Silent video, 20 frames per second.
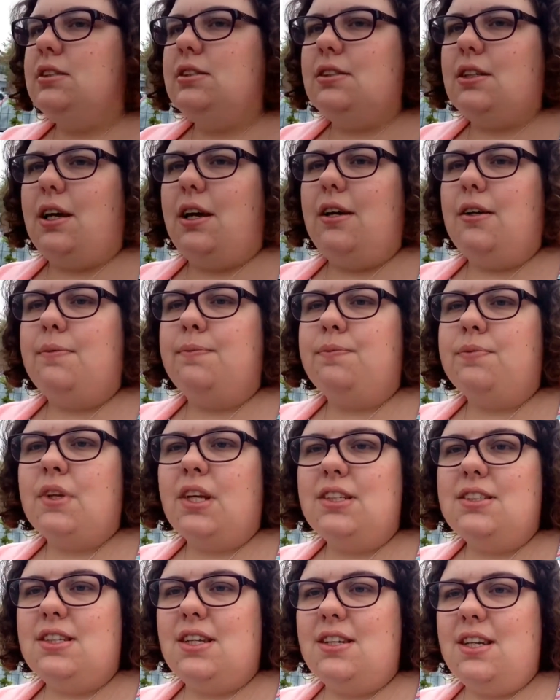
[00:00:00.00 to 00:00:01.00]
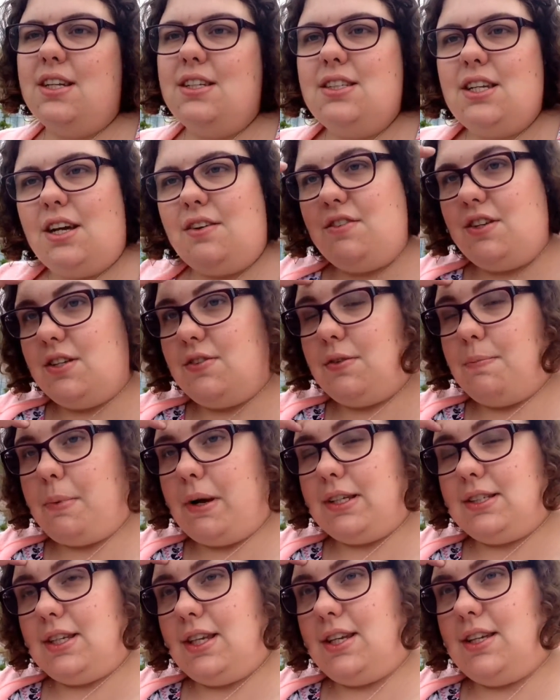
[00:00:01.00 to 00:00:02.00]
So, Sunday service for
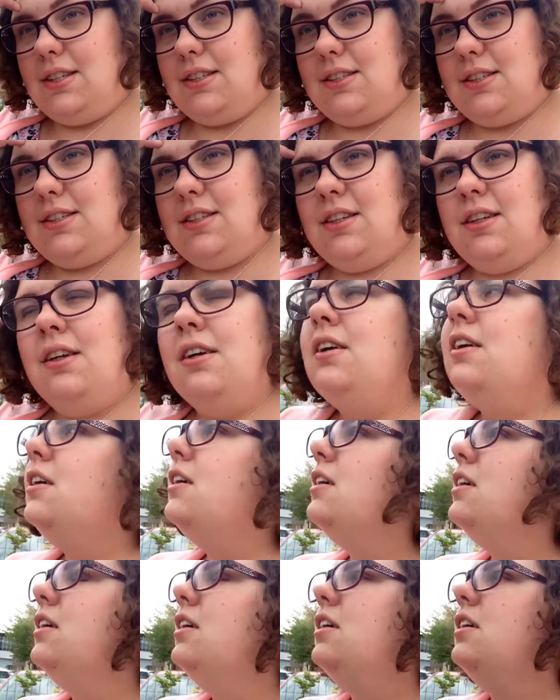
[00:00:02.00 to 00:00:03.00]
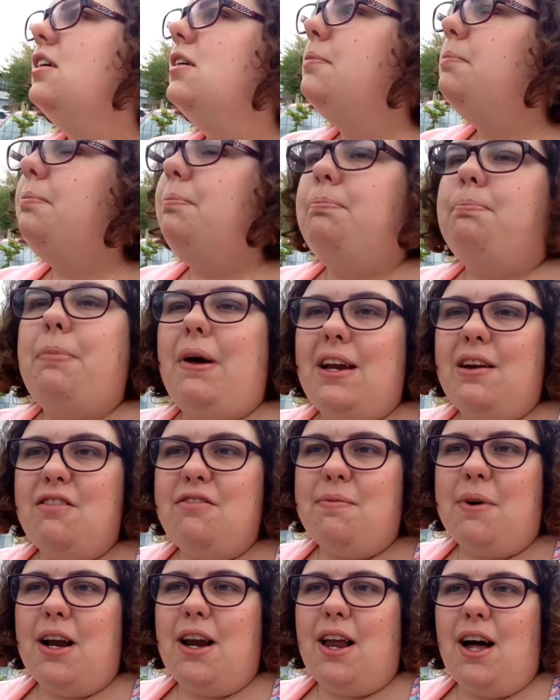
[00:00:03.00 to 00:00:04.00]
buses, bane of
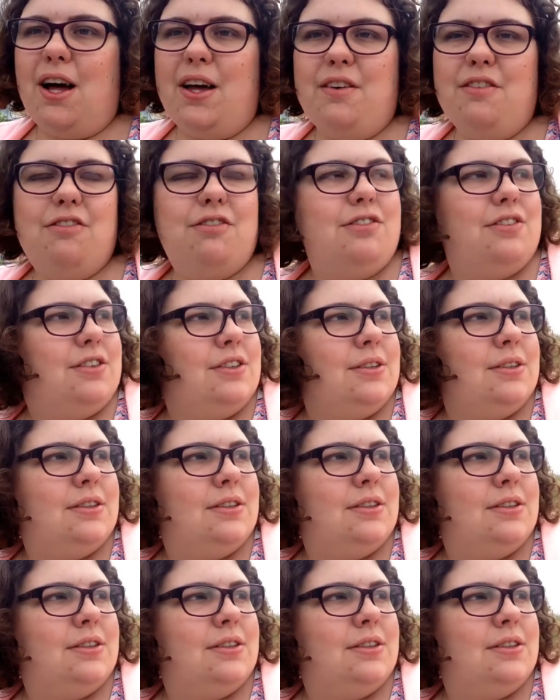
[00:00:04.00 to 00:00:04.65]
my life.